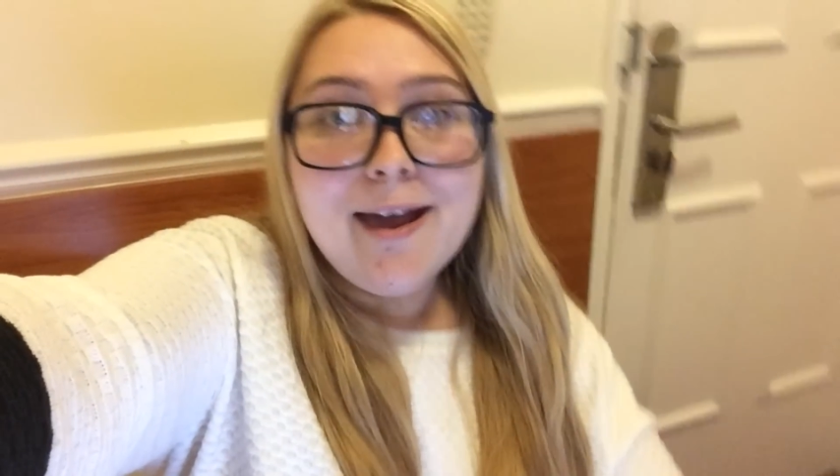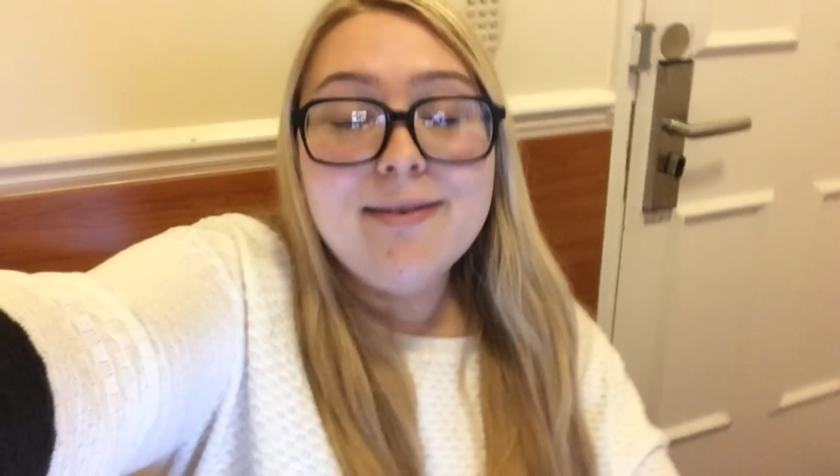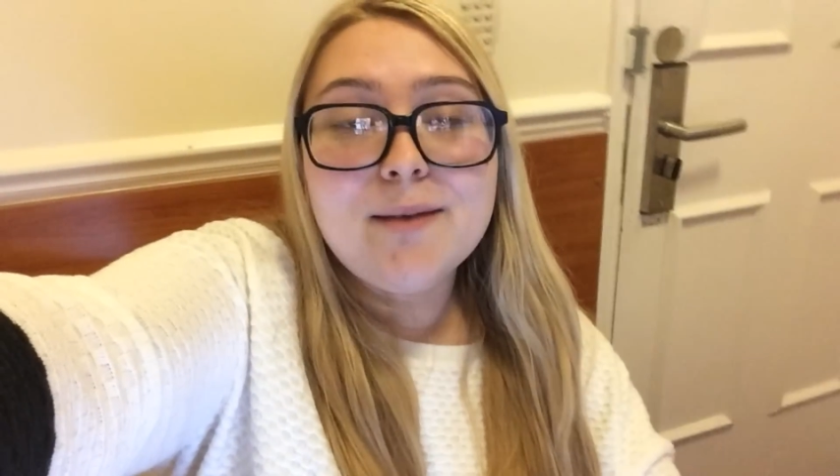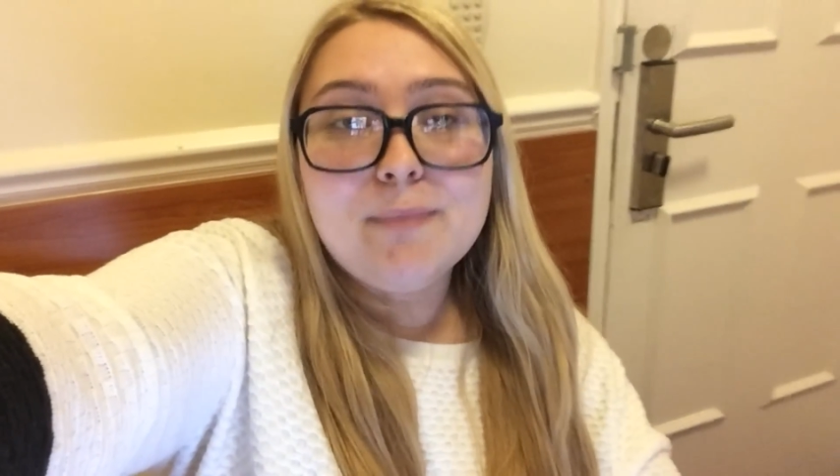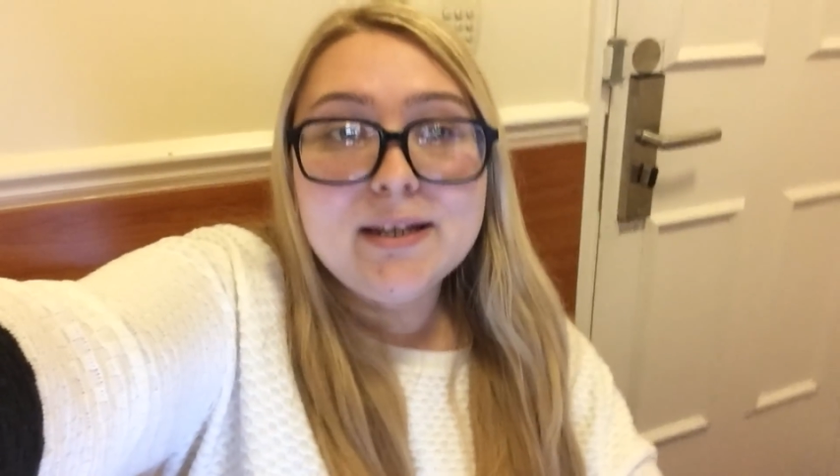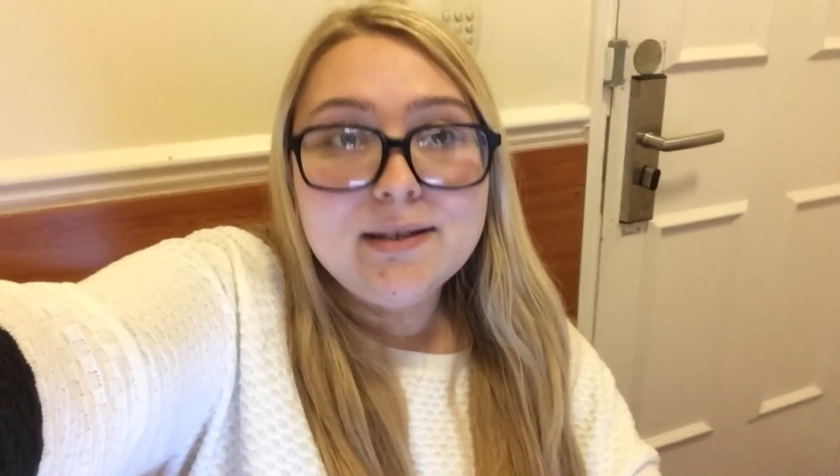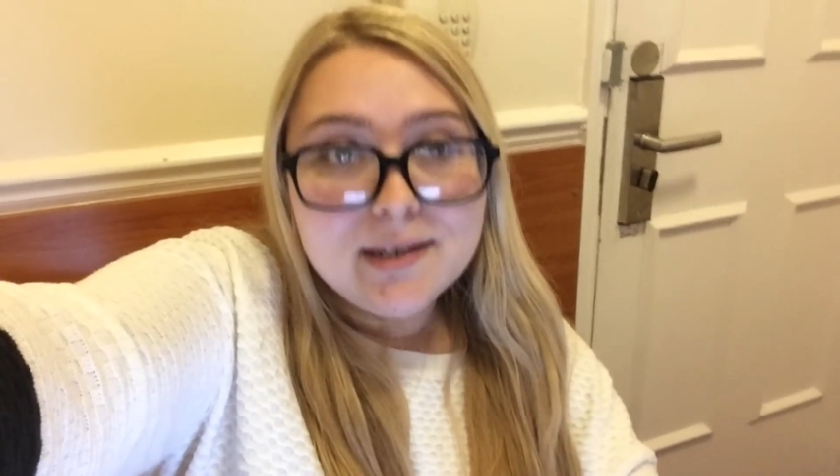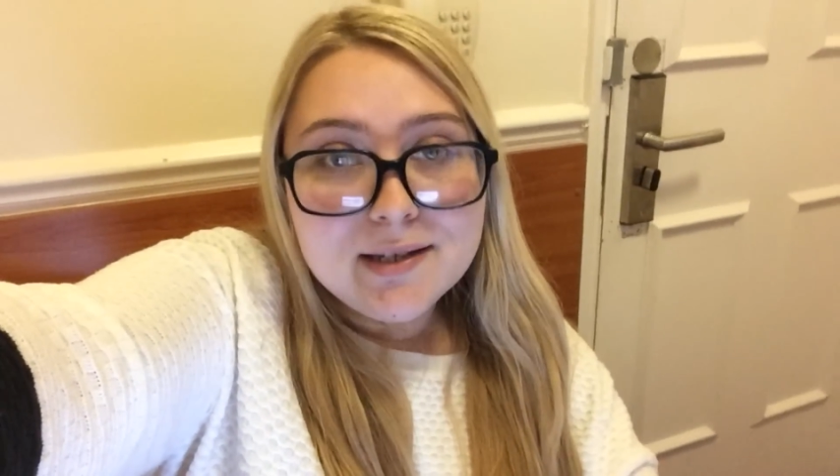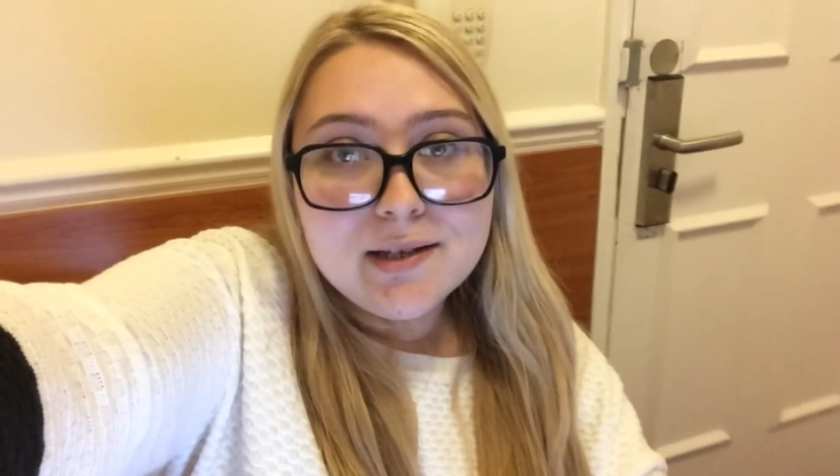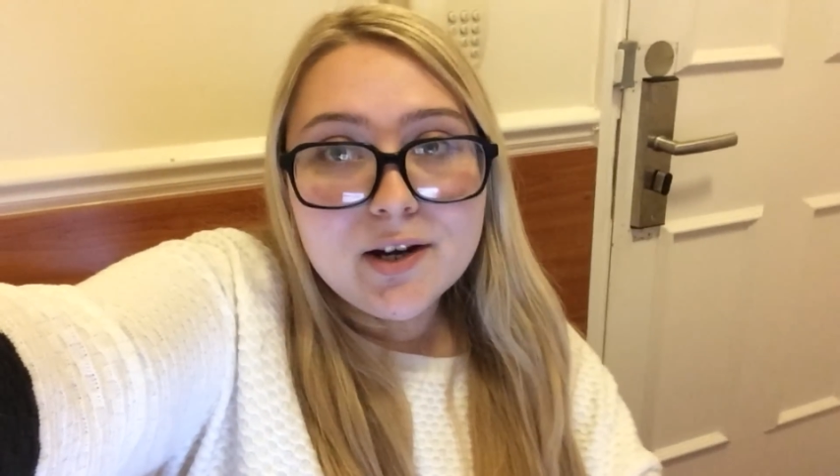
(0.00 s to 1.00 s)
and then my
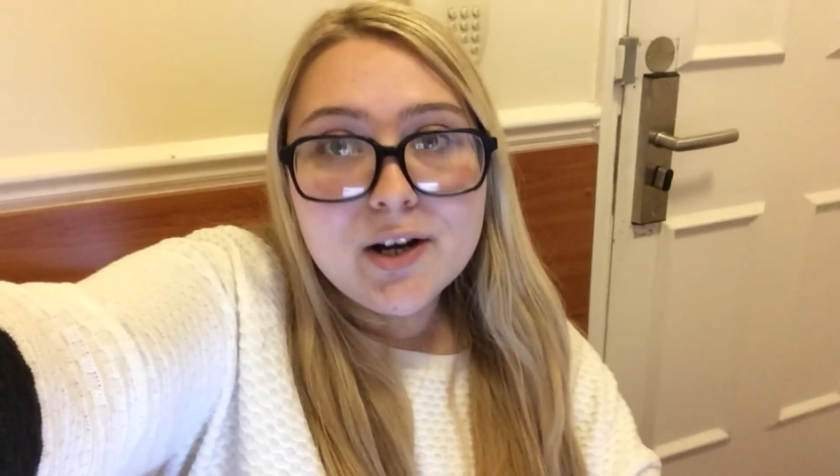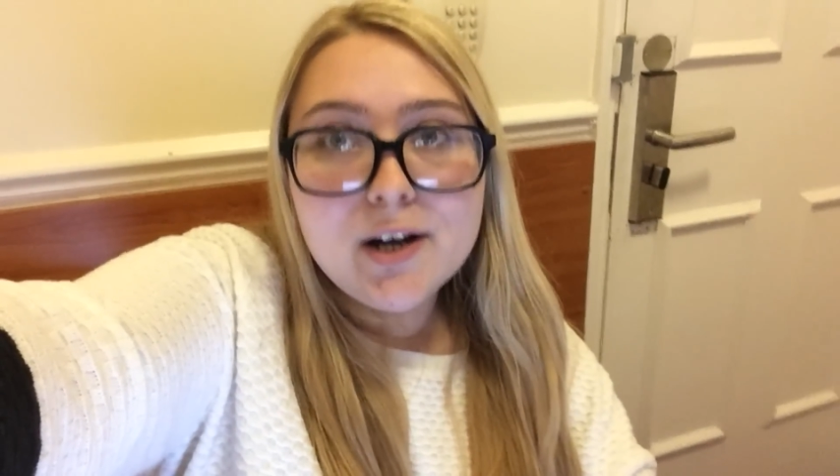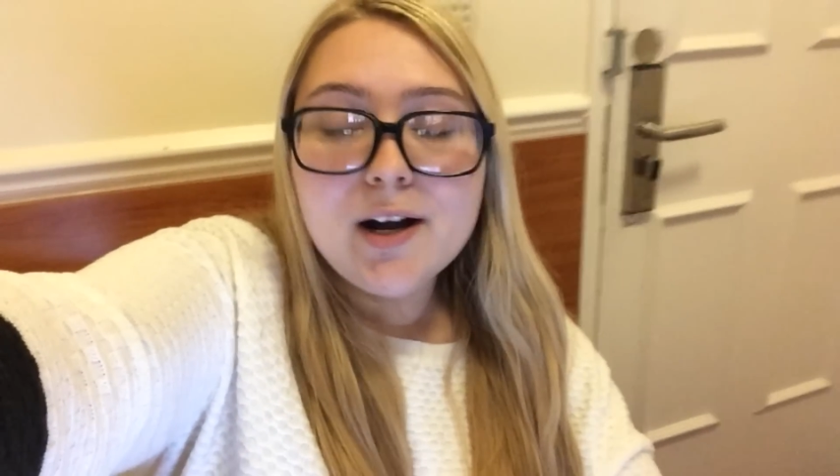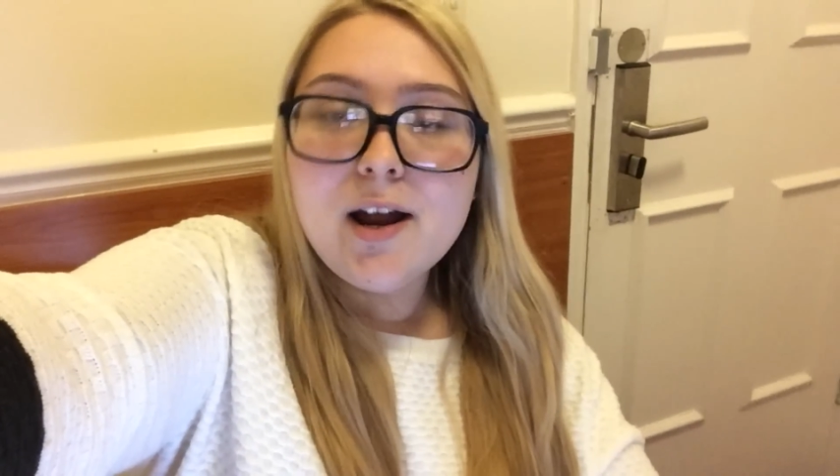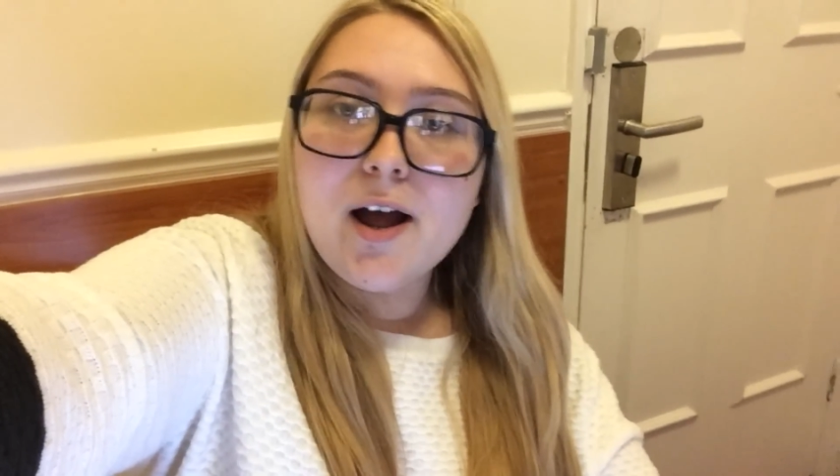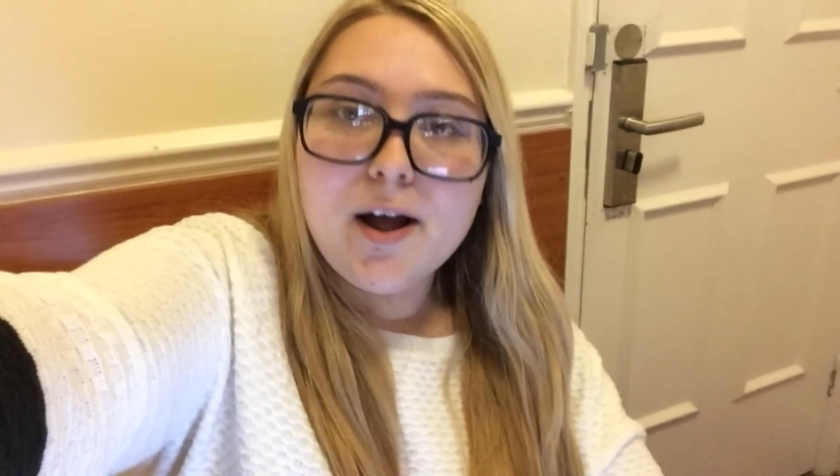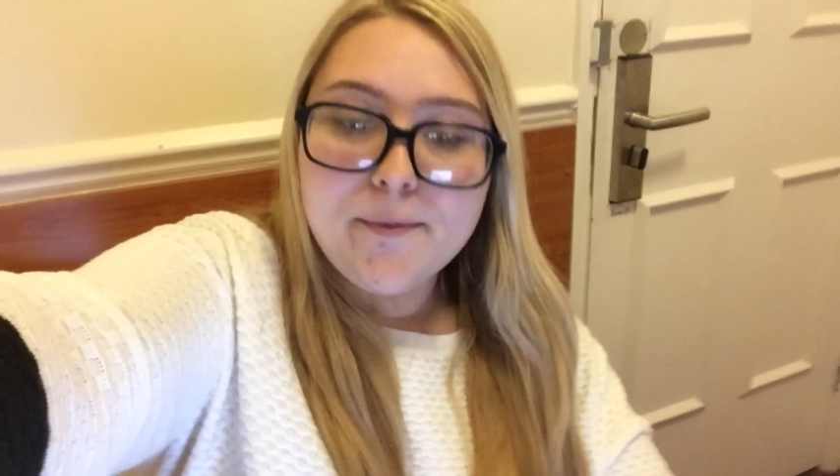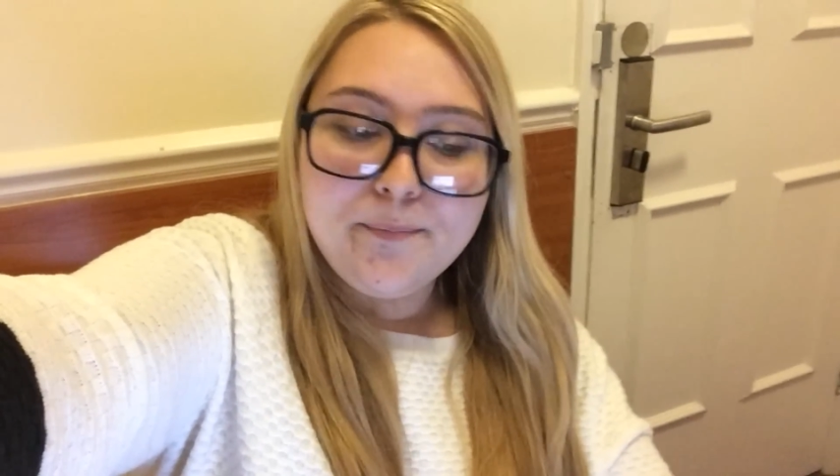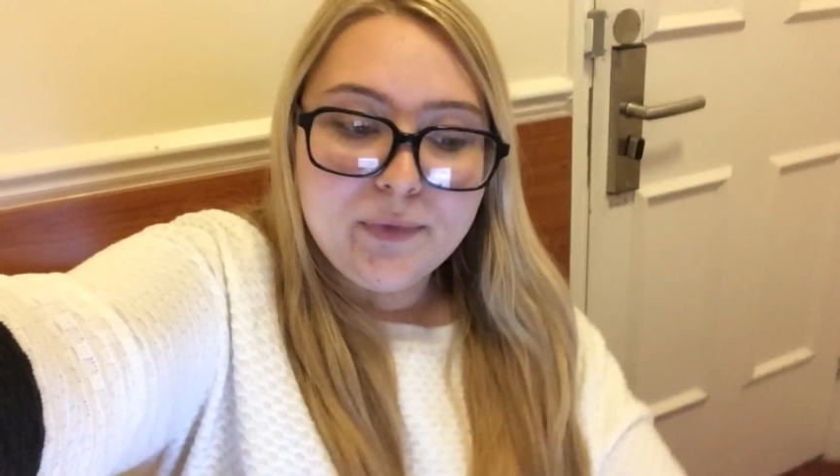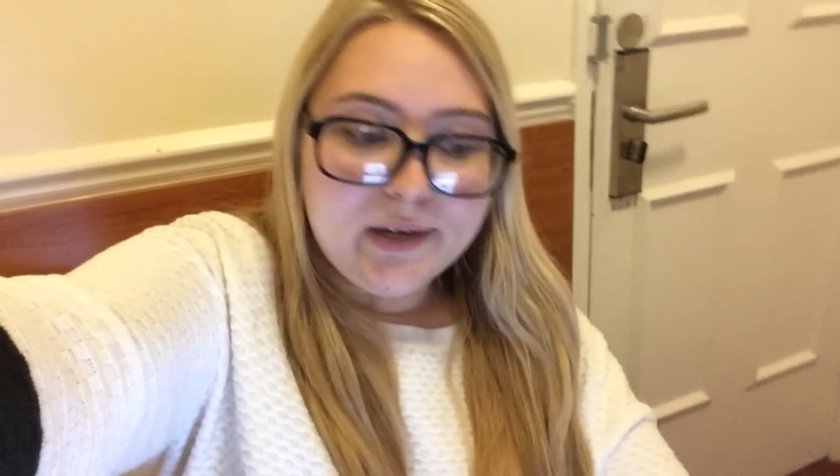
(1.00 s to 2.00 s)
sister
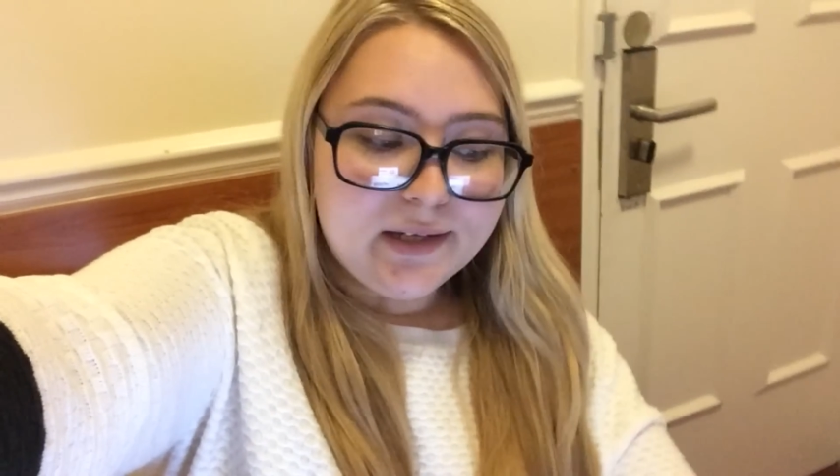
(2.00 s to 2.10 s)
um,